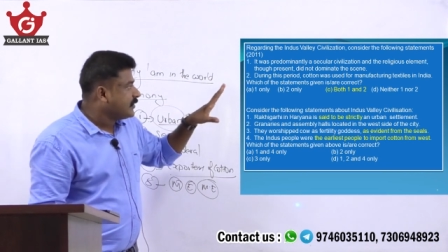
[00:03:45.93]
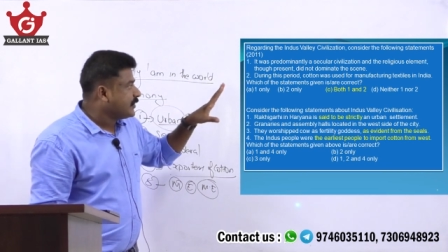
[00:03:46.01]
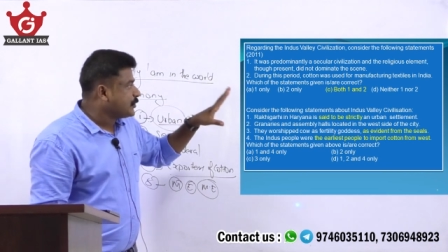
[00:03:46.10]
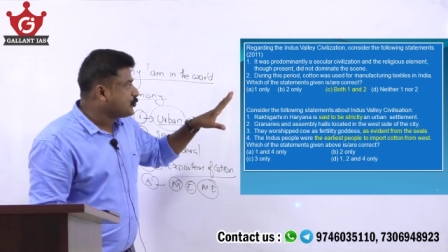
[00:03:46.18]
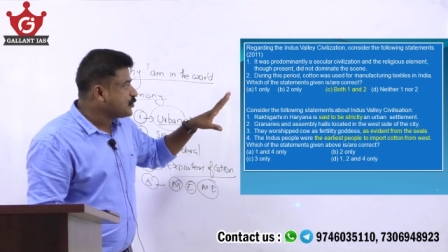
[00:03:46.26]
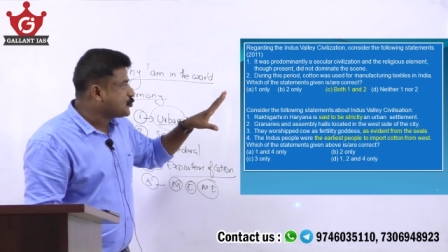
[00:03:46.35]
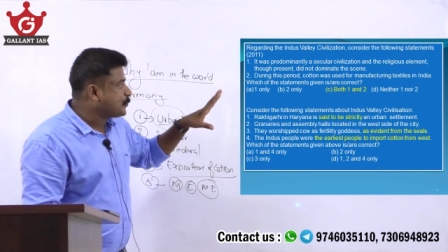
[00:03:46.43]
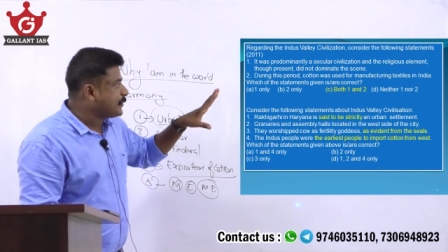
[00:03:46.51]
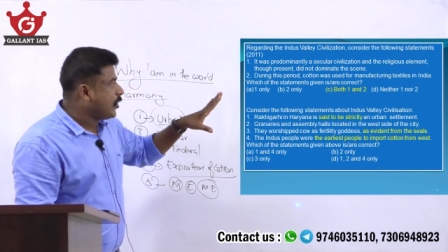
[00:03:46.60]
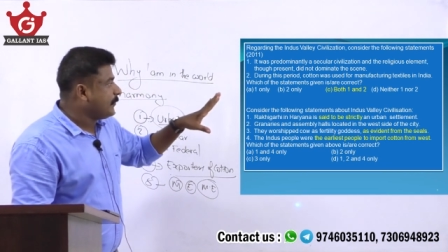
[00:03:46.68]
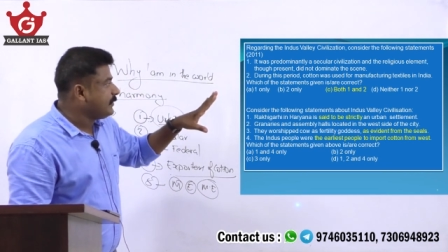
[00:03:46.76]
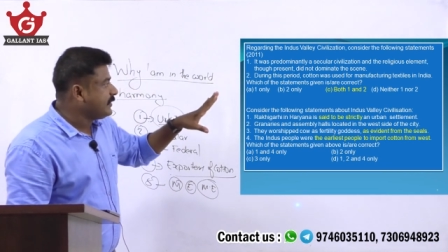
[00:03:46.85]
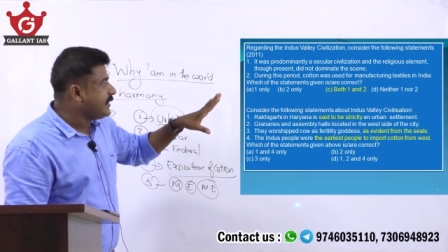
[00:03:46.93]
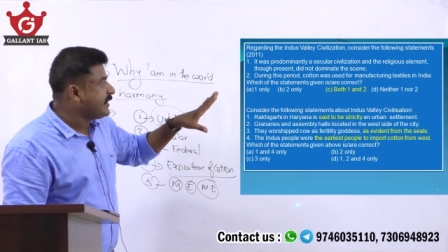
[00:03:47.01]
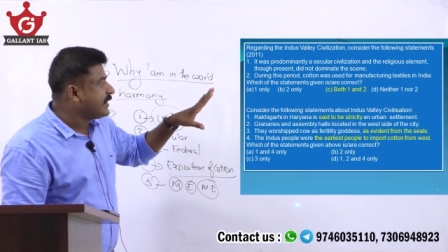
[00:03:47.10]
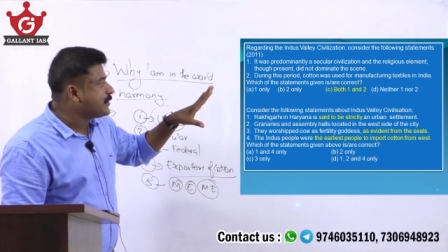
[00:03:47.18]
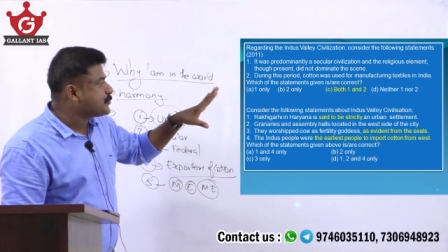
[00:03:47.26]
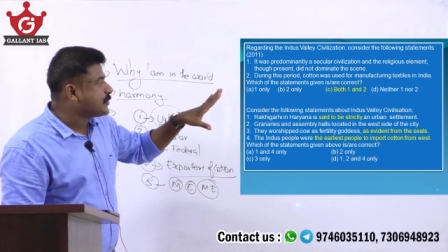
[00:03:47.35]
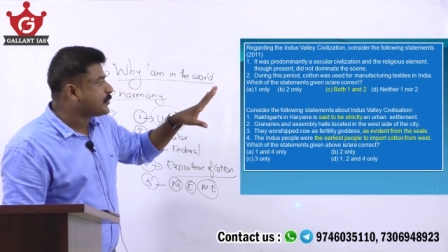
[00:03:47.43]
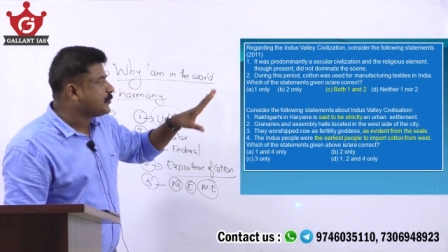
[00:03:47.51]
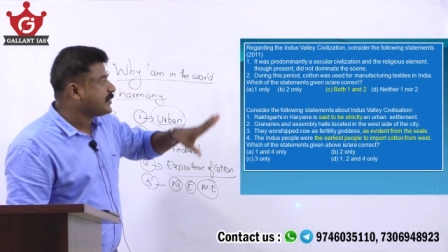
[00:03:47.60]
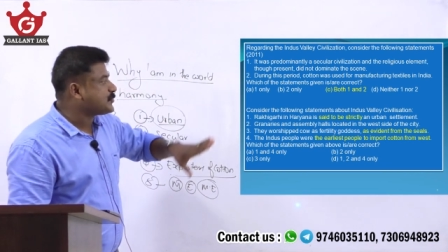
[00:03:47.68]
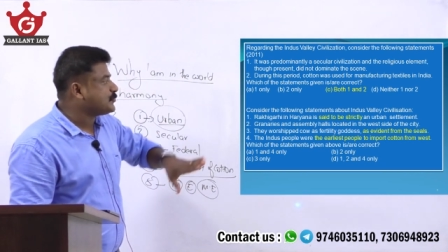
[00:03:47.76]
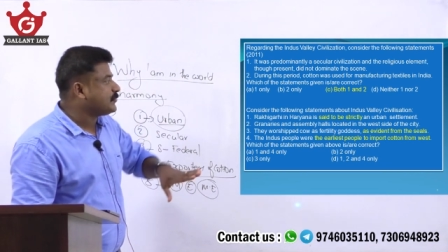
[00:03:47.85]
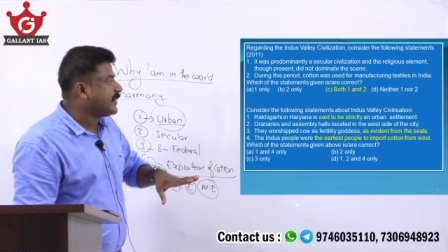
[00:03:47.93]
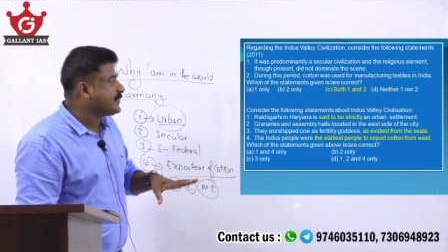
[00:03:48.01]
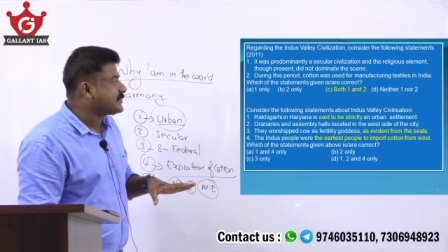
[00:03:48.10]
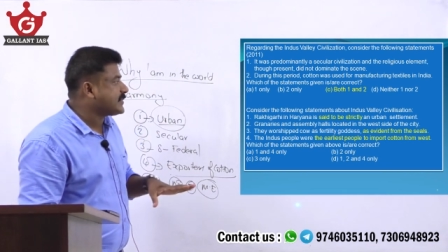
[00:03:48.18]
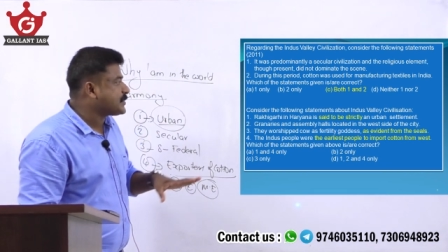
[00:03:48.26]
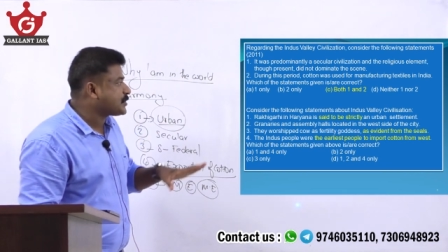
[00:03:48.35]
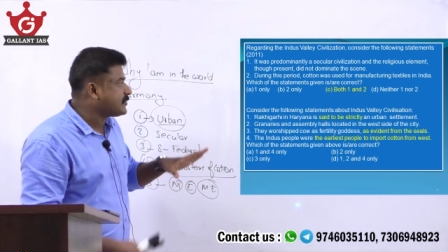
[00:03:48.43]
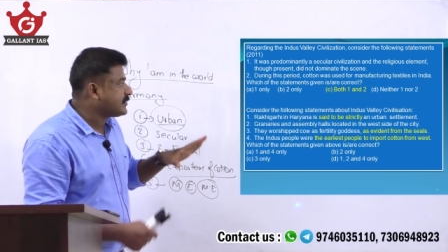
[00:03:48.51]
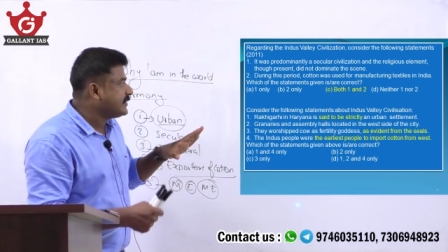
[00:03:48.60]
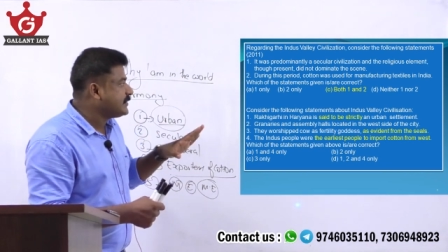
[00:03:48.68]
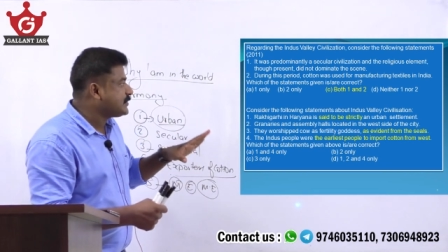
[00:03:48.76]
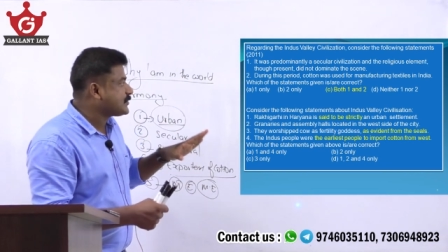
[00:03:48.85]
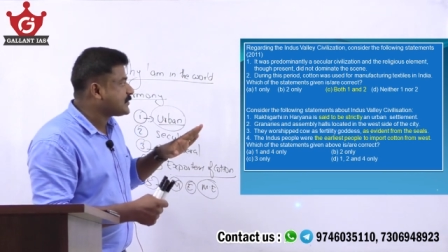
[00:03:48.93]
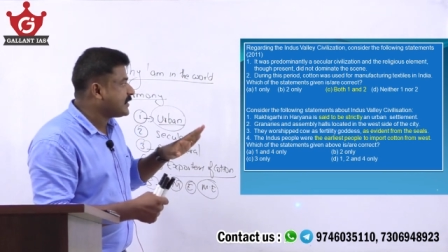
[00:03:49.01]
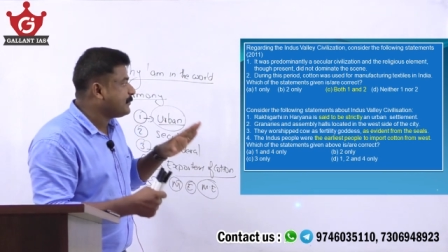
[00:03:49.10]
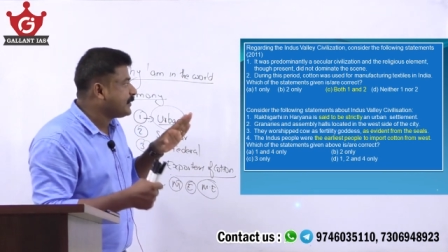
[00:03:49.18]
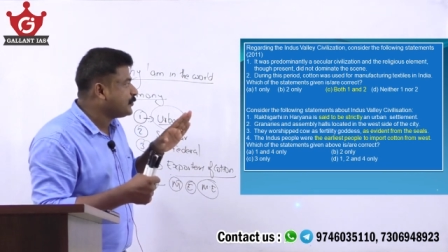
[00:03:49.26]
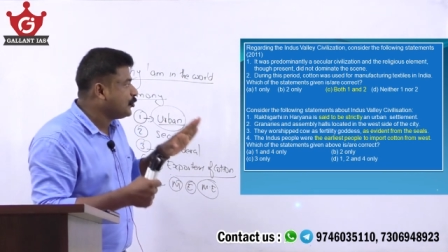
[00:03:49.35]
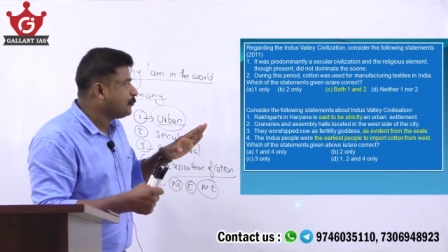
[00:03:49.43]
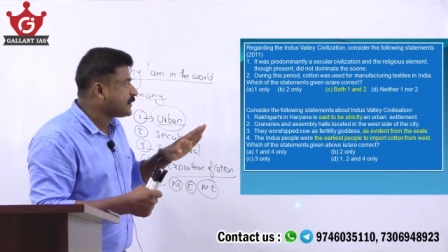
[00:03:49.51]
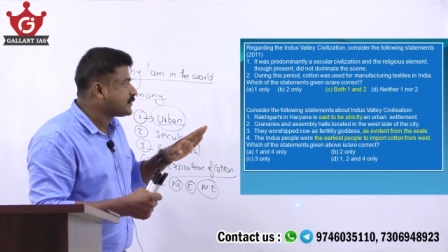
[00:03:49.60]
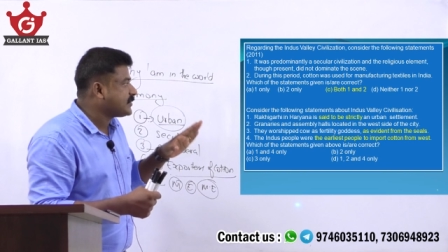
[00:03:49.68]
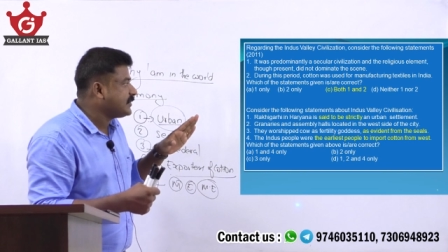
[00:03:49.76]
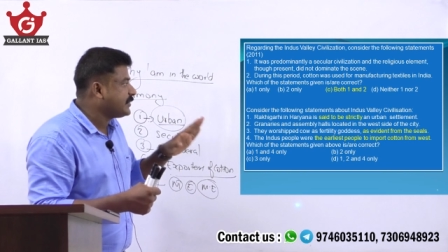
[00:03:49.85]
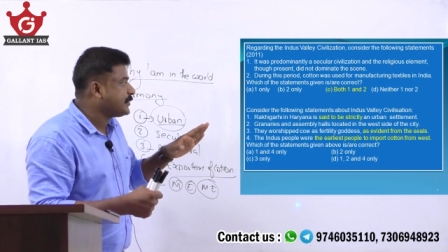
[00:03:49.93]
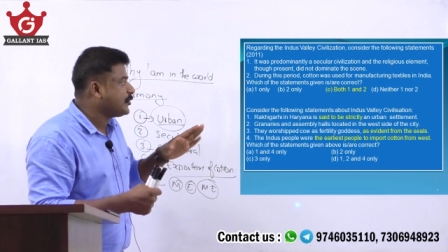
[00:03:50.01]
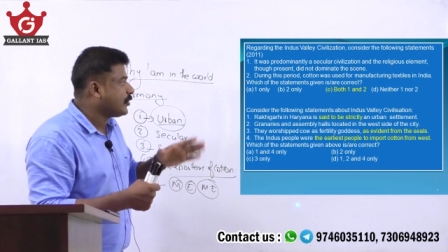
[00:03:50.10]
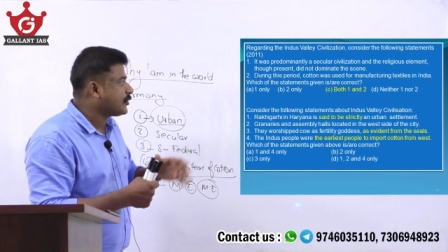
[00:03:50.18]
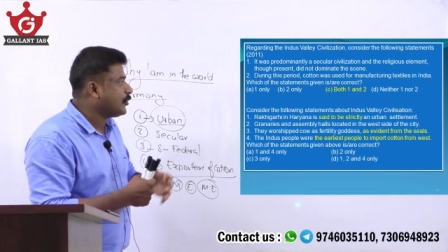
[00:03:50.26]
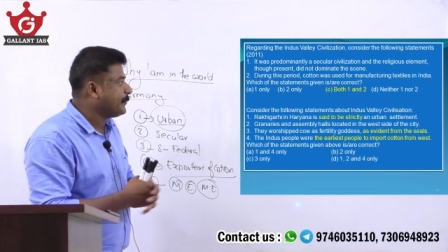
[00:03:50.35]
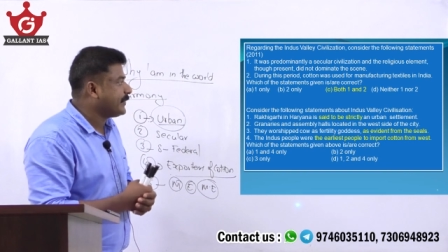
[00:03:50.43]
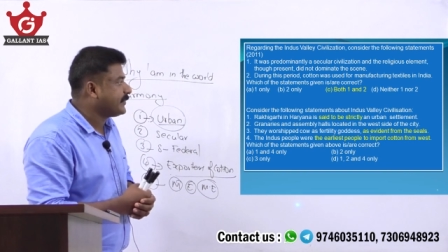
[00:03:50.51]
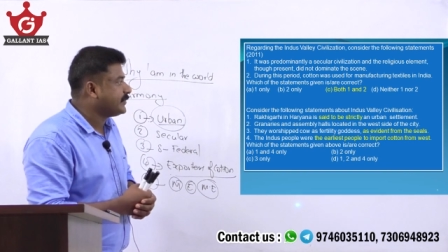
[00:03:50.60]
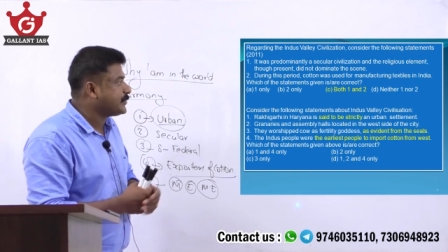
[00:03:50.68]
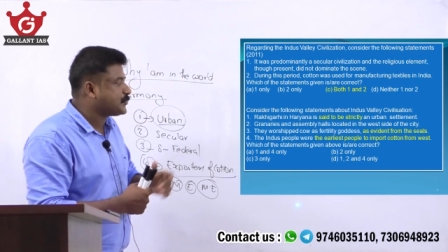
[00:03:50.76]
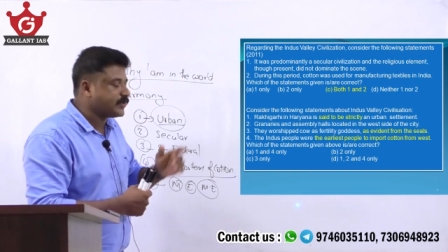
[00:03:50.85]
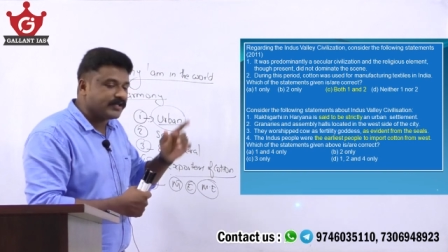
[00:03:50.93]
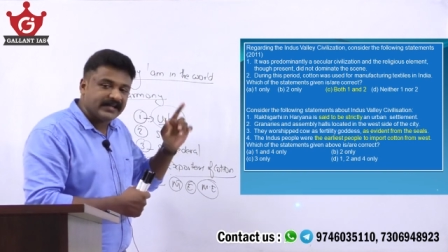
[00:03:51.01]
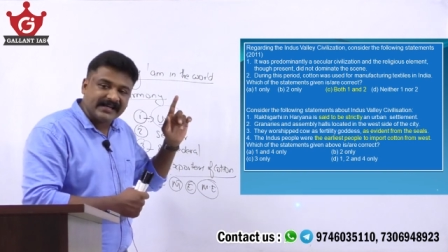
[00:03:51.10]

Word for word: It was predominantly a secular civilization, religious element though present did not dominate the scene.